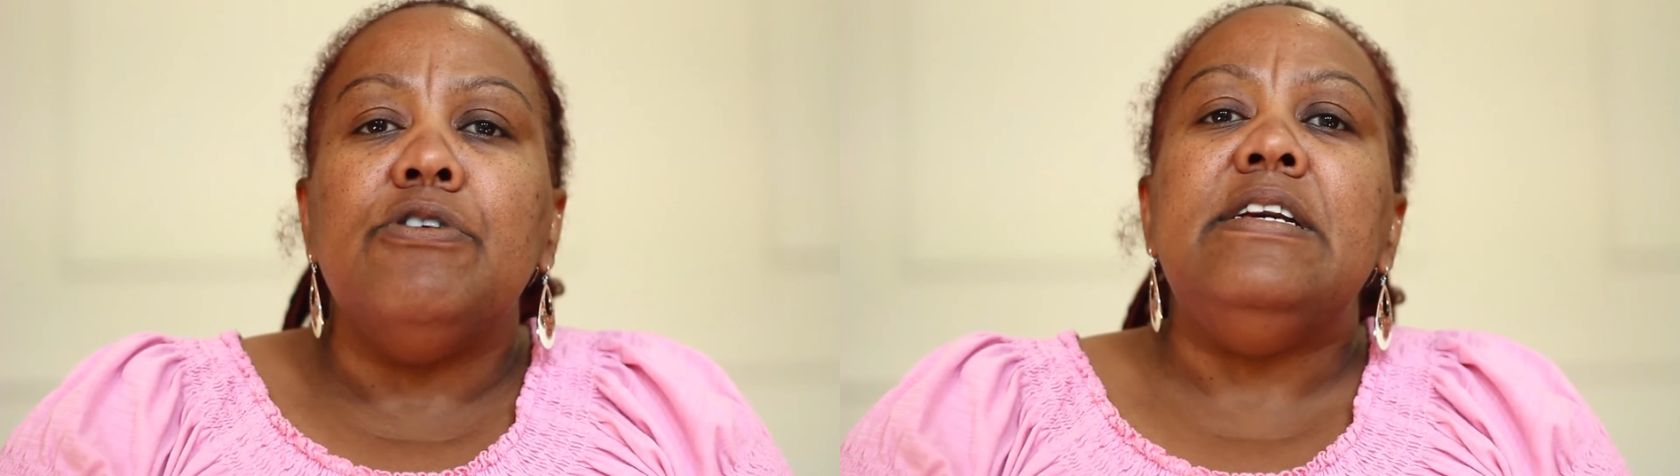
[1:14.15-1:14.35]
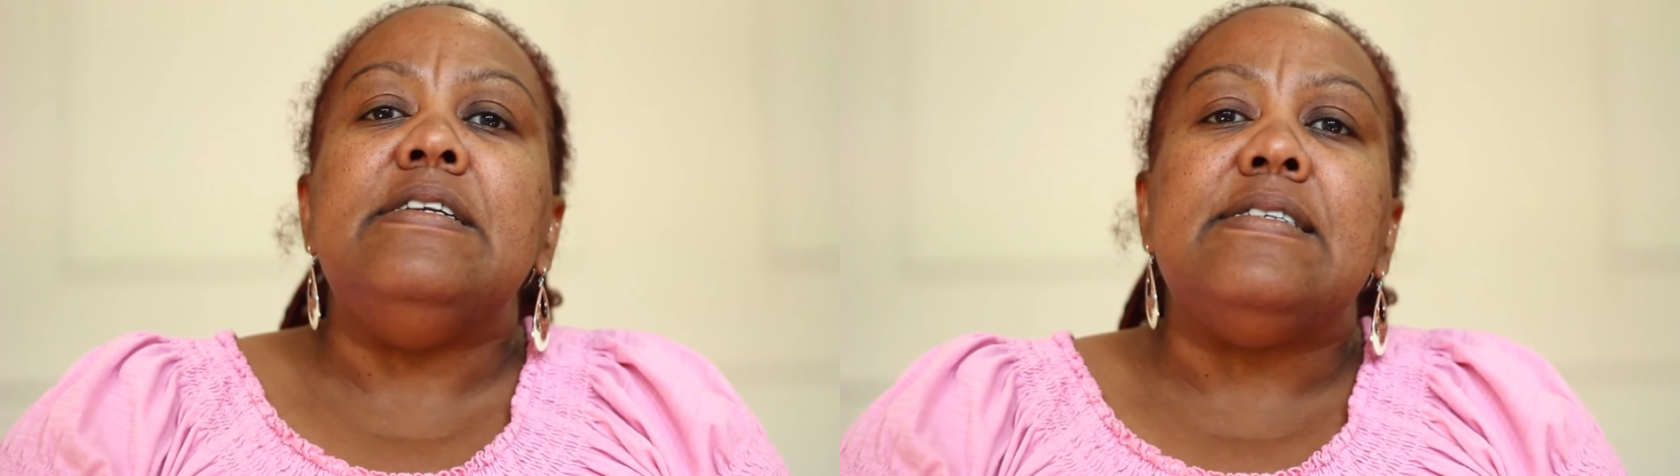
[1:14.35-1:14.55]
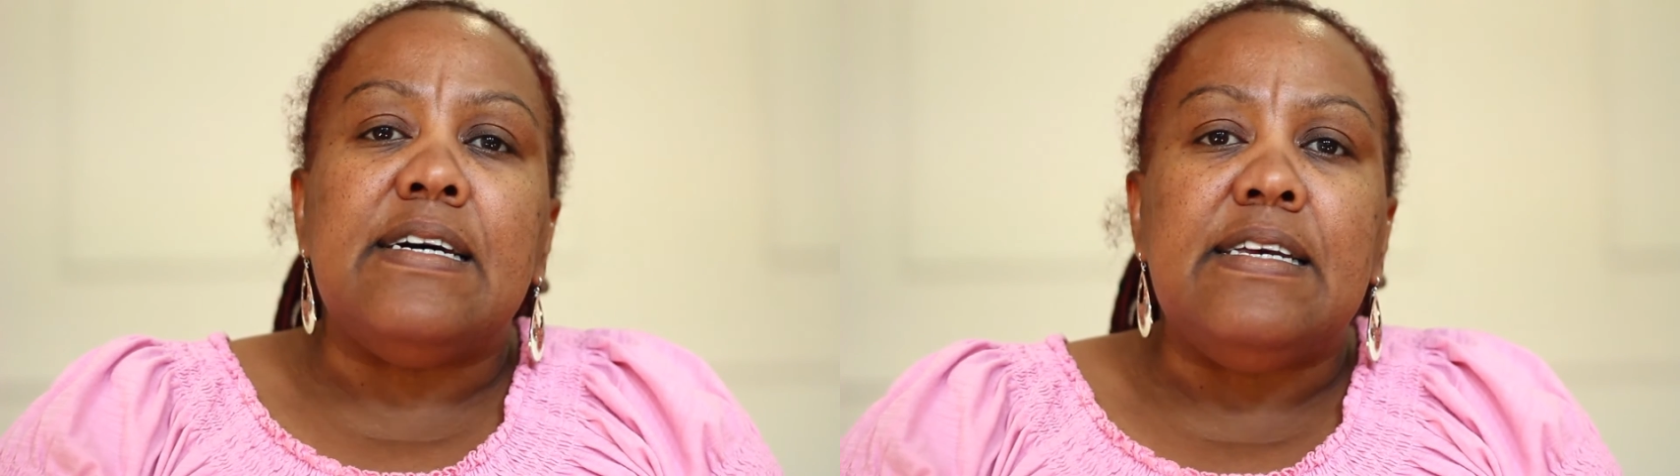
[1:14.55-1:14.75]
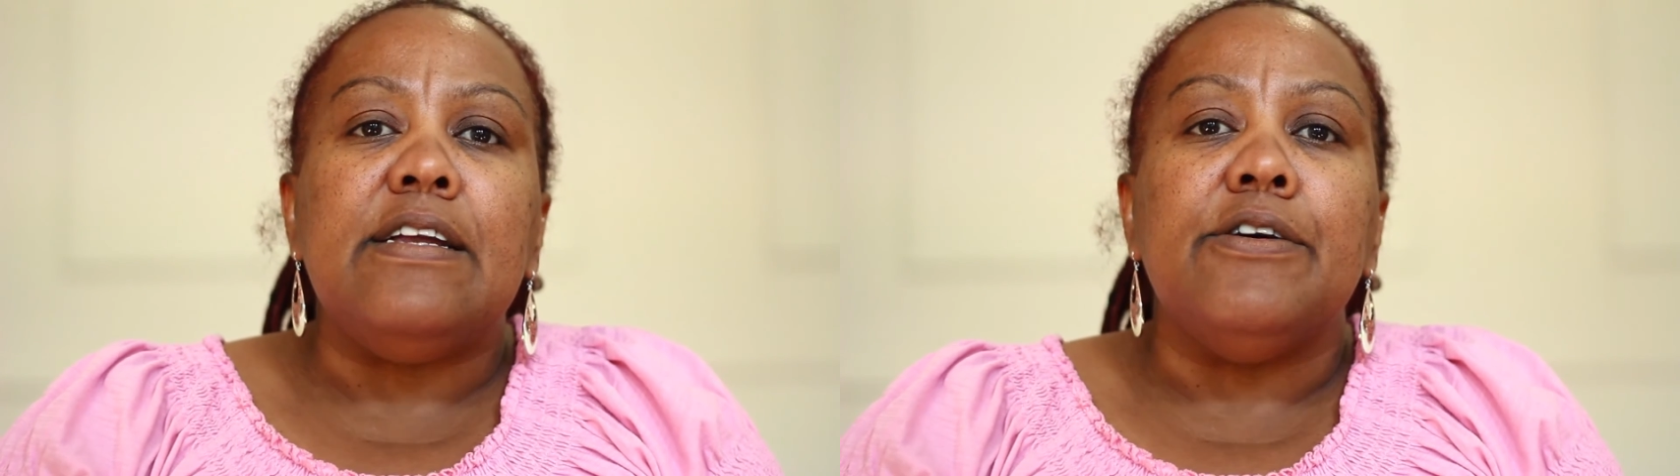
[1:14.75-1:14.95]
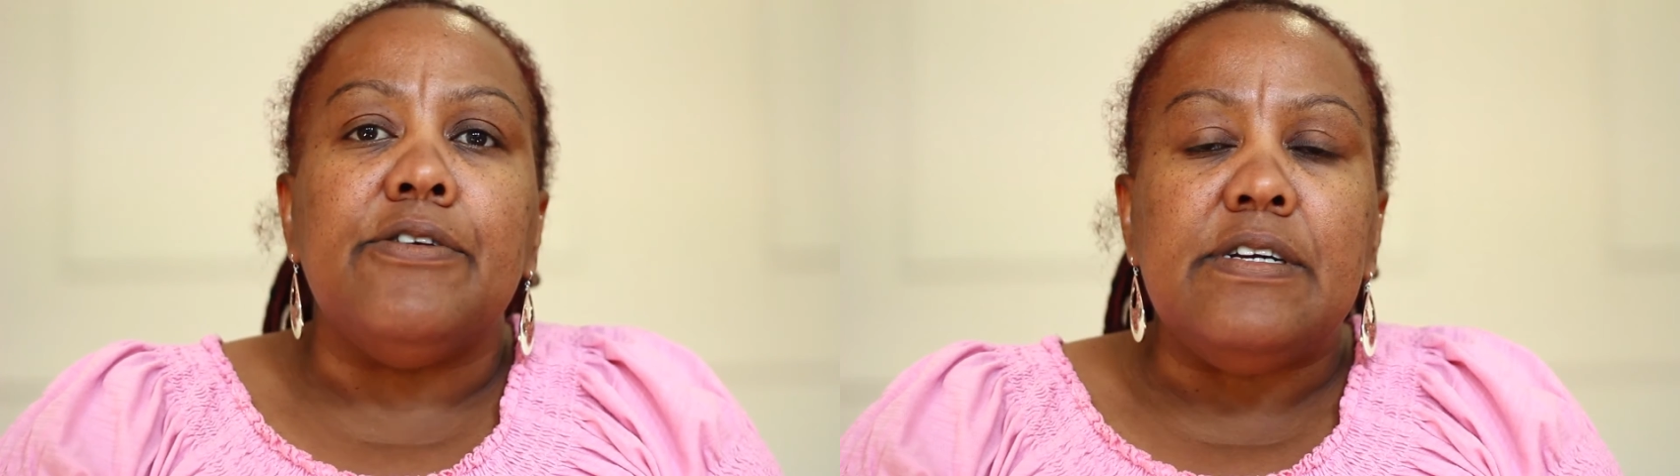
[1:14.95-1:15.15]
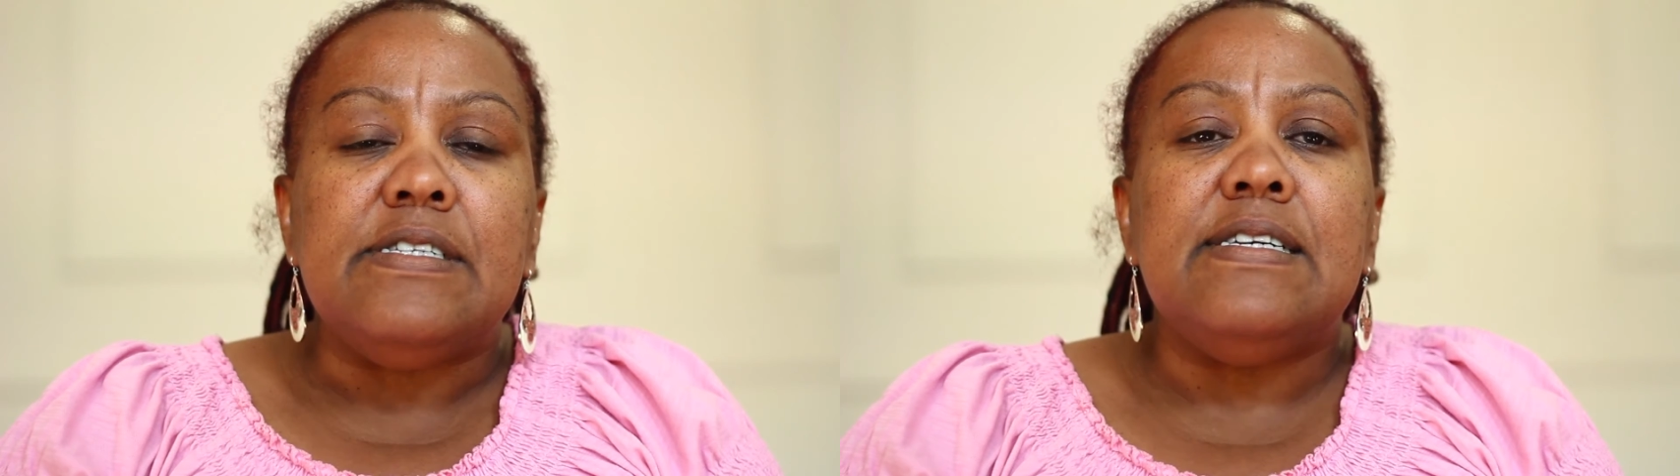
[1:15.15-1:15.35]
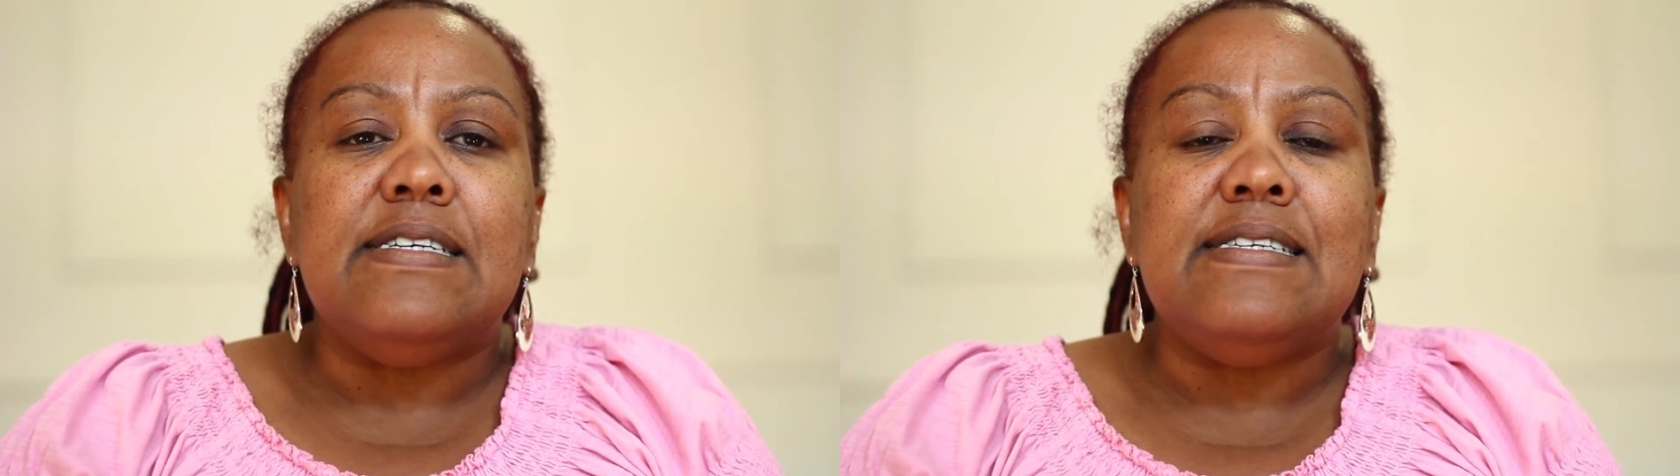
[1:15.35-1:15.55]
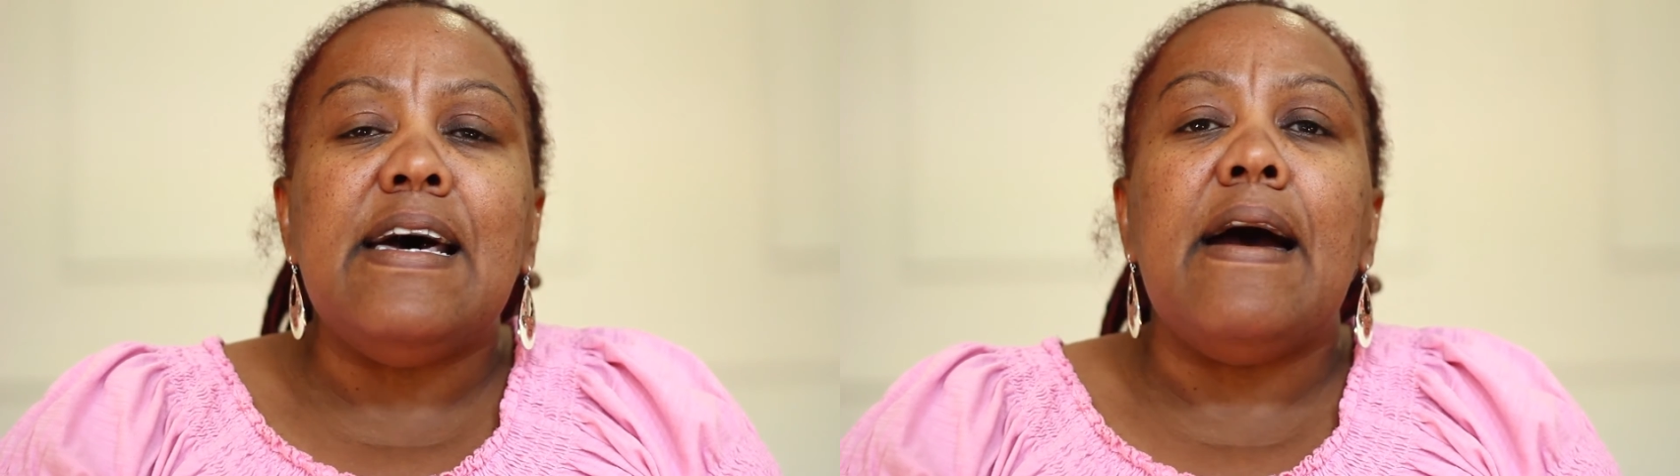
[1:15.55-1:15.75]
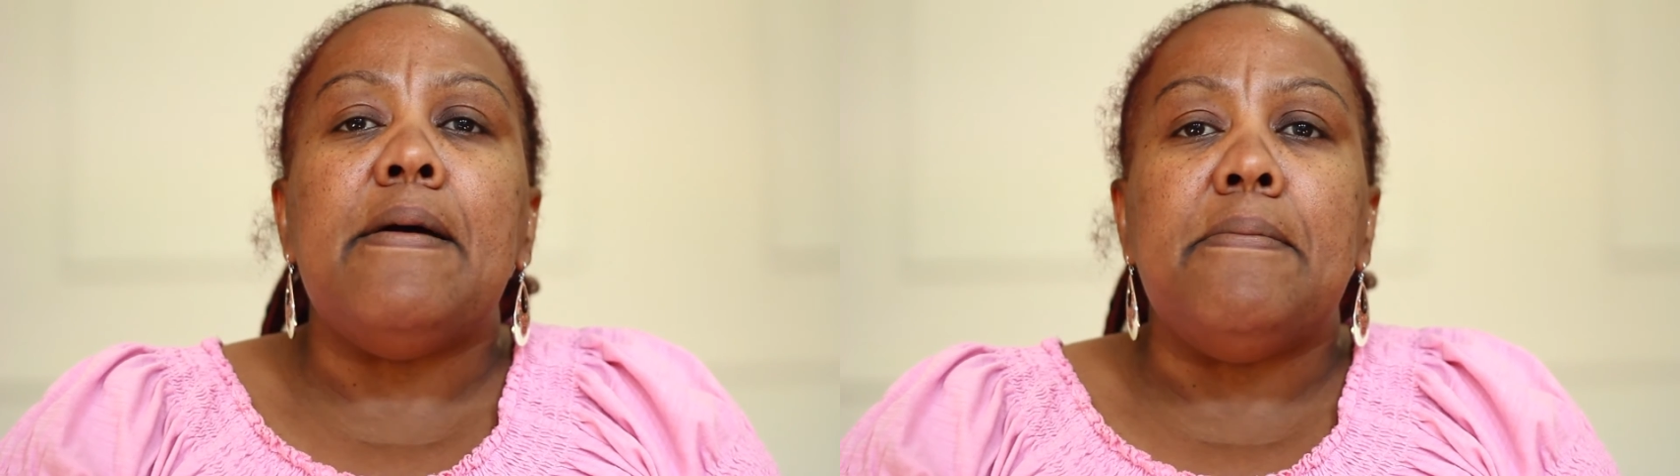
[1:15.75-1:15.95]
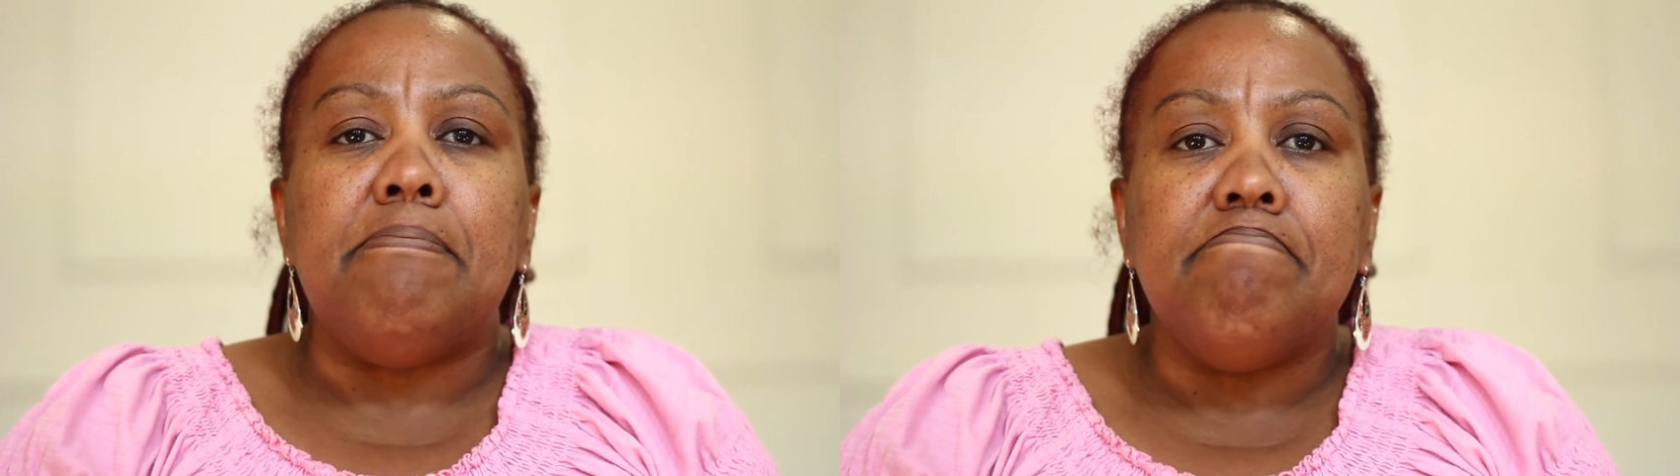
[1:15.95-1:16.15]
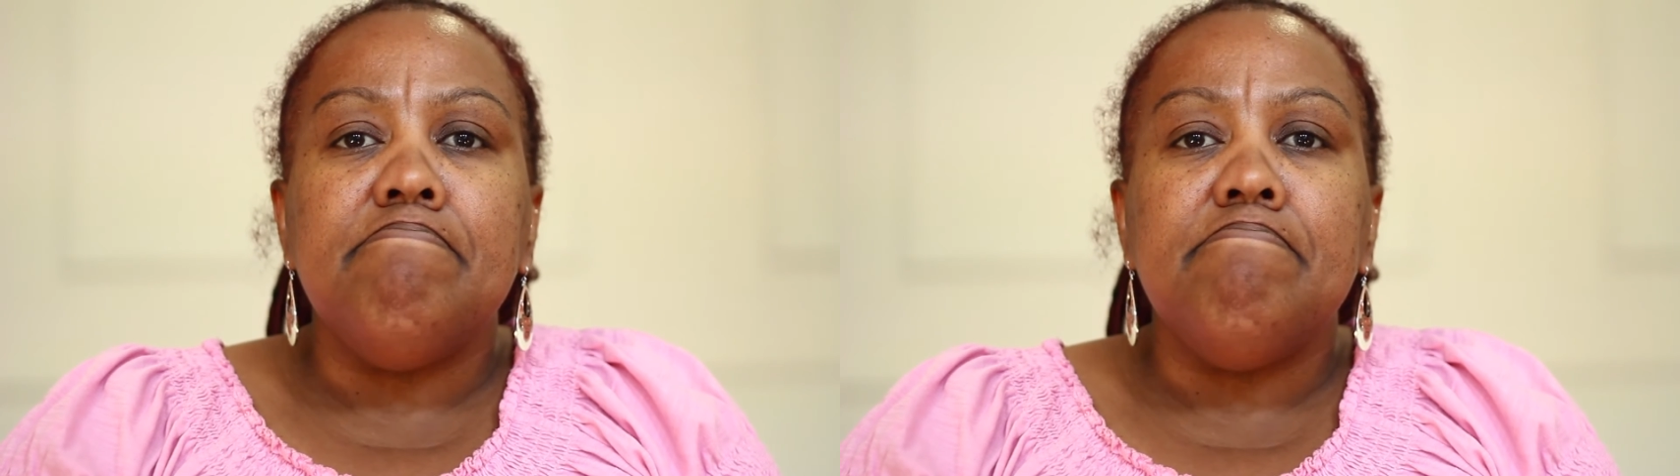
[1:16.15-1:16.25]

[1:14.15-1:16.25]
release that ignorance. It's time.